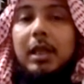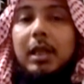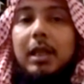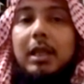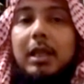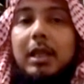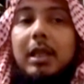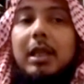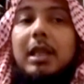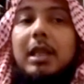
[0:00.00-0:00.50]

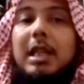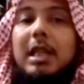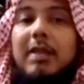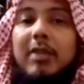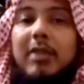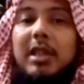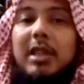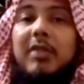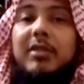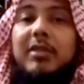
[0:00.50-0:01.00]

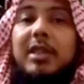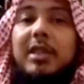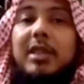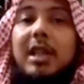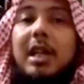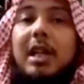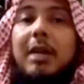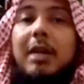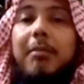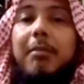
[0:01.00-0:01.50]
even if they
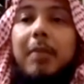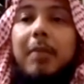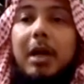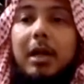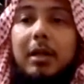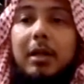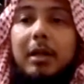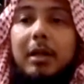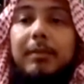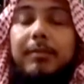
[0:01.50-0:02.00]
are
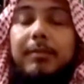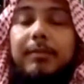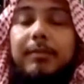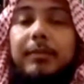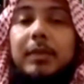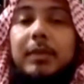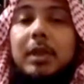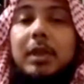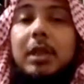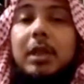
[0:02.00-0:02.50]
mahram,
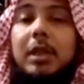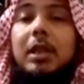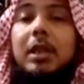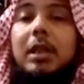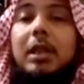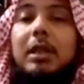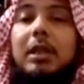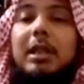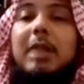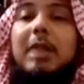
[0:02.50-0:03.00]

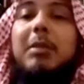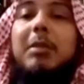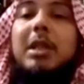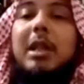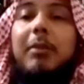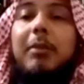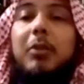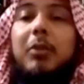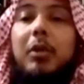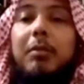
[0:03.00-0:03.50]
they
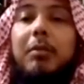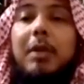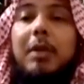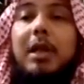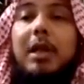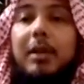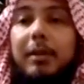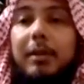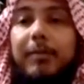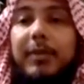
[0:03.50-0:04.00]
become
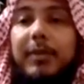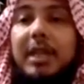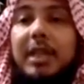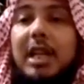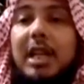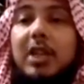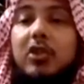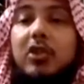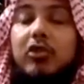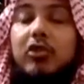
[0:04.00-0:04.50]
non-mahram. They
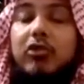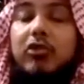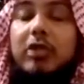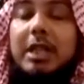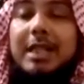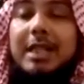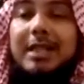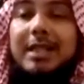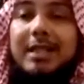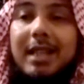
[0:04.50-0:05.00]
are
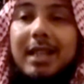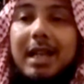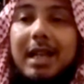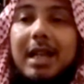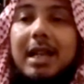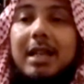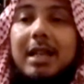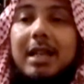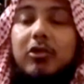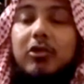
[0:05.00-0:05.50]

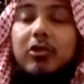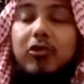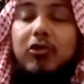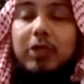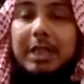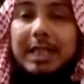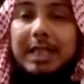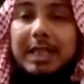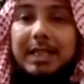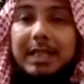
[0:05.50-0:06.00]

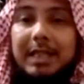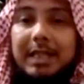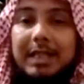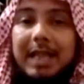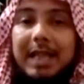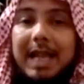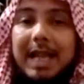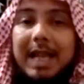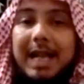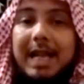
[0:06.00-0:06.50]
treated
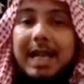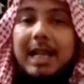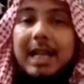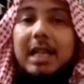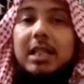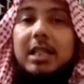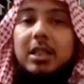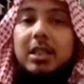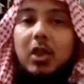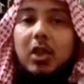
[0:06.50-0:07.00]

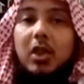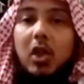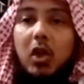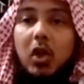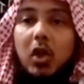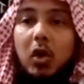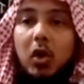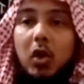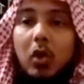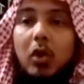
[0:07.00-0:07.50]
as
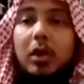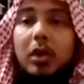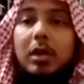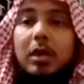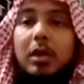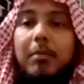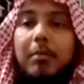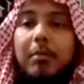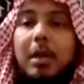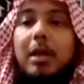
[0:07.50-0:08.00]

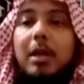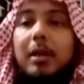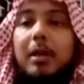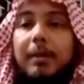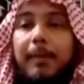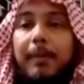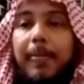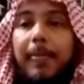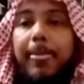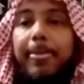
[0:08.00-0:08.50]
non-mahram.
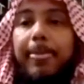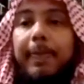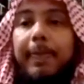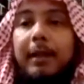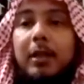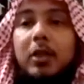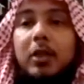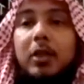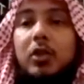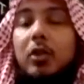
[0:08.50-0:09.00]

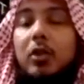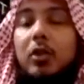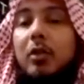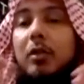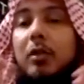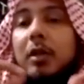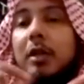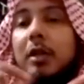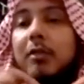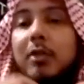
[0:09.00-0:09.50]
So,
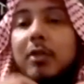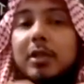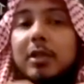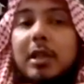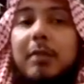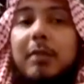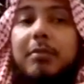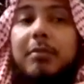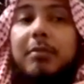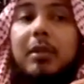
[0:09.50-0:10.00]
for
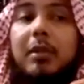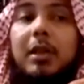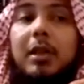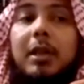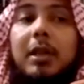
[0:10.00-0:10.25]
example,